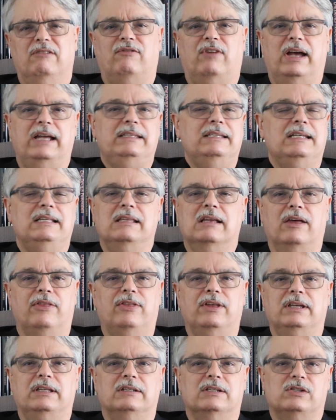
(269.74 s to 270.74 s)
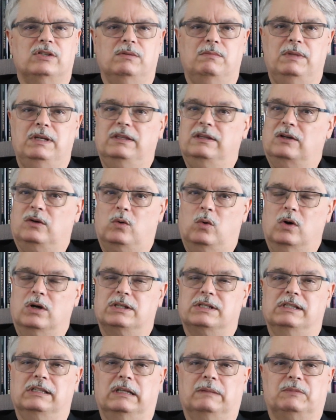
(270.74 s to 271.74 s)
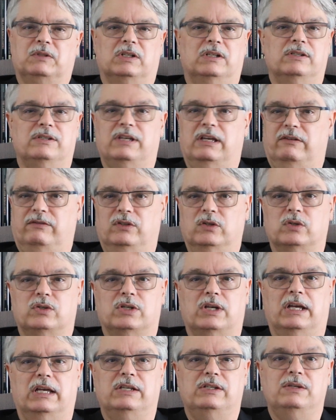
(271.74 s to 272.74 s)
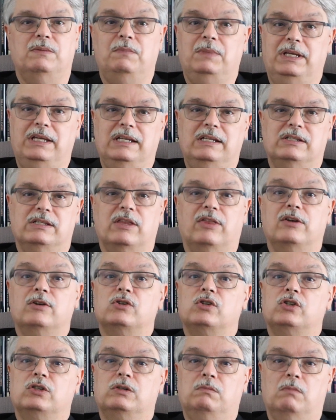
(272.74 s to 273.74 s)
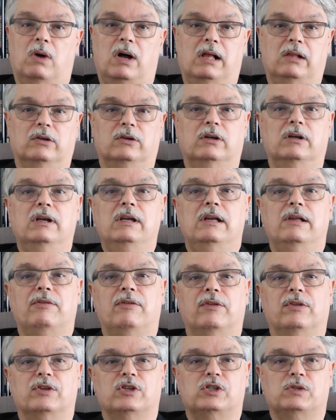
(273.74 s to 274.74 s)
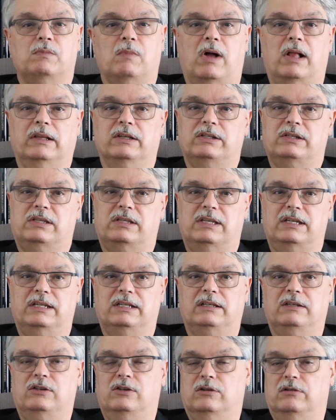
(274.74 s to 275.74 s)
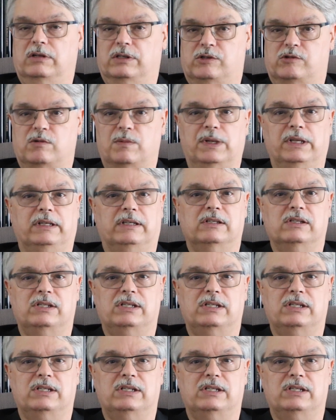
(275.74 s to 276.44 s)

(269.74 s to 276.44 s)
Finding nothing doesn't mean that quarks and leptons have no size. It means that they're smaller than the smallest thing your instrument can